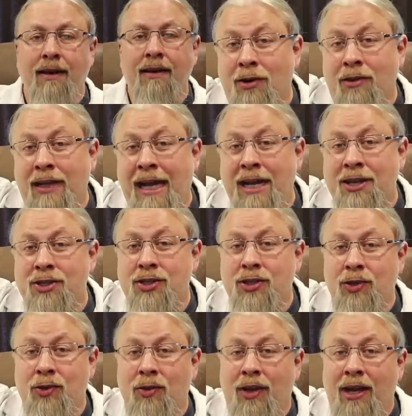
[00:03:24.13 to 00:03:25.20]
And it'll last
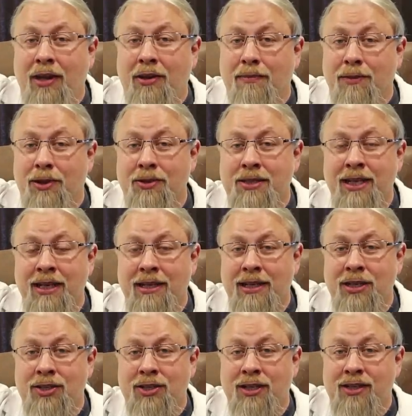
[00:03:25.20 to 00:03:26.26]
you, under most
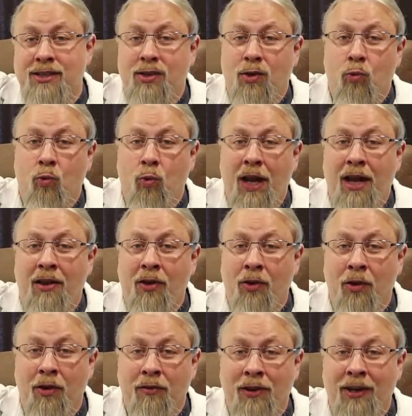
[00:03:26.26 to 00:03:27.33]
conditions, well
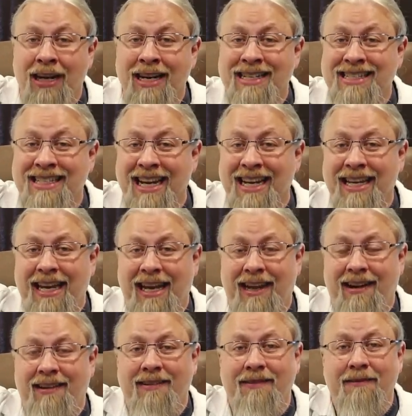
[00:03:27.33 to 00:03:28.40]
over a
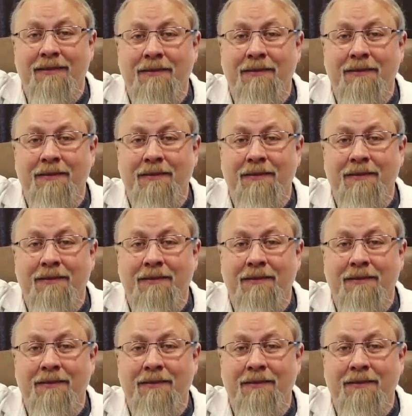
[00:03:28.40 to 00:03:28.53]
decade.